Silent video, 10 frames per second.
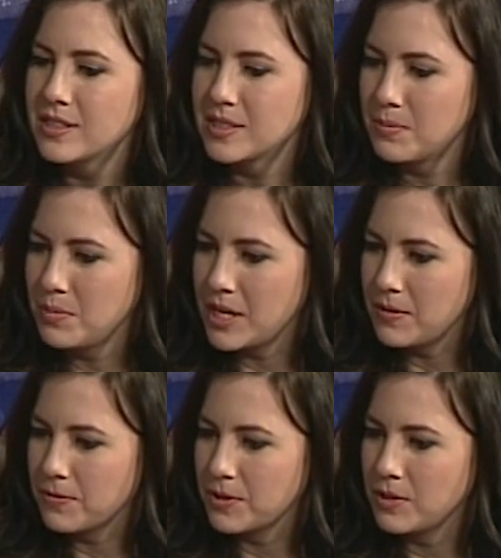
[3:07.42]
does it mean
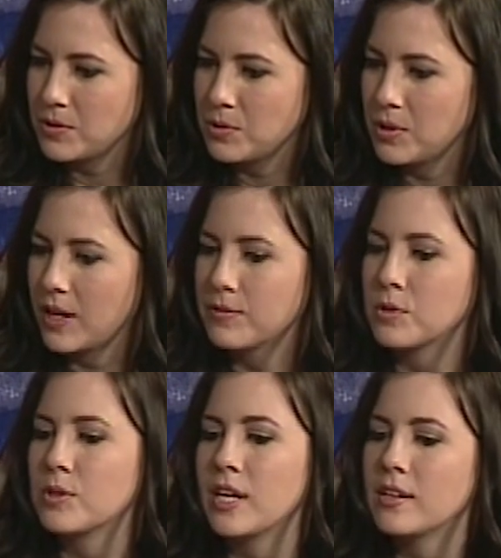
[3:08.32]
for you to have
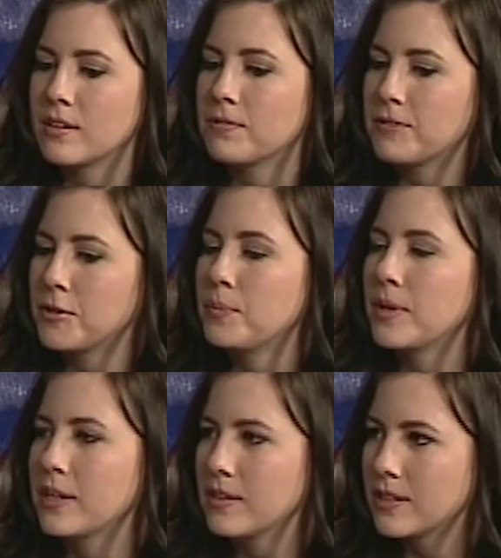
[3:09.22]
created a film
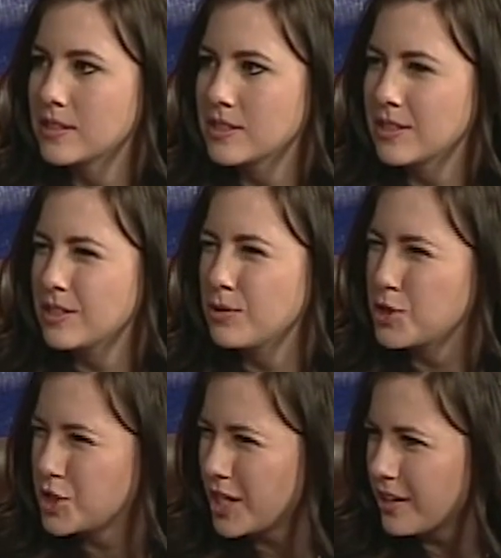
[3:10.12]
like this and to
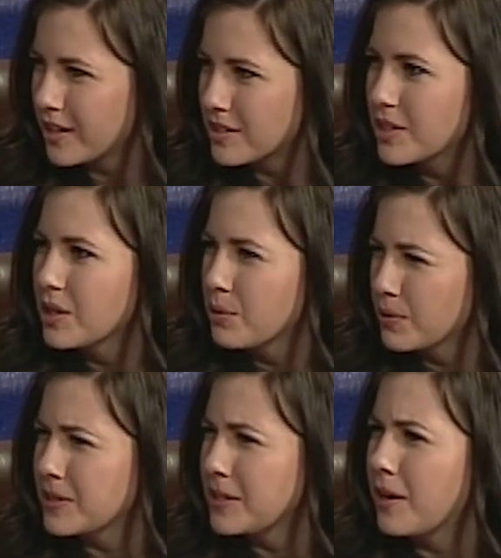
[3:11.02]
share it
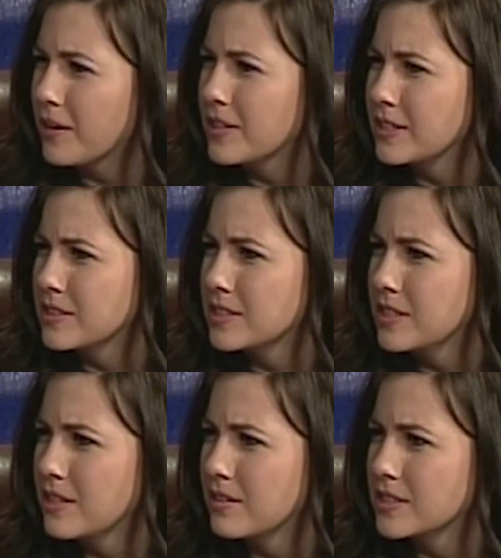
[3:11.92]
with the audience
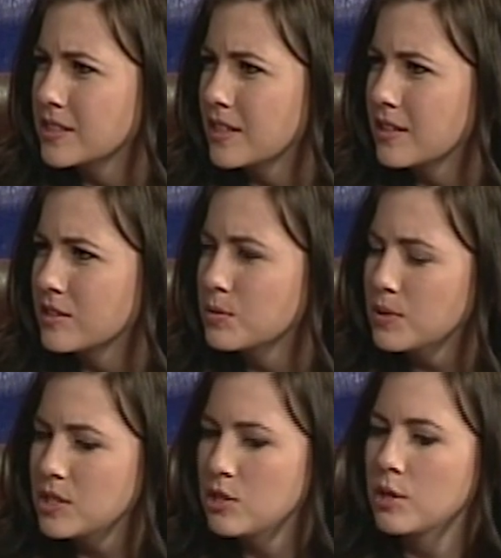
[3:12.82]
here at Sundance?
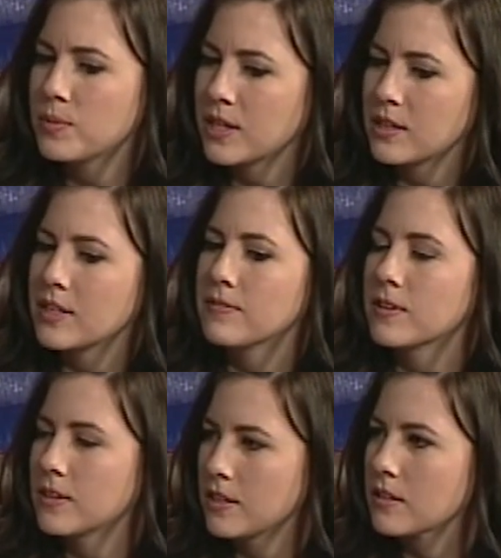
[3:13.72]
What do you hope they leave the
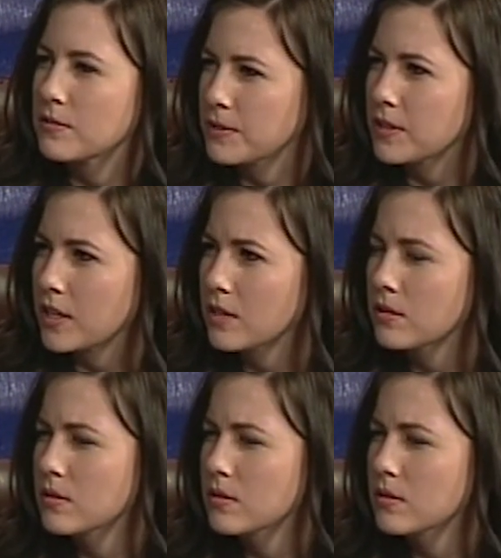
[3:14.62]
theater feeling?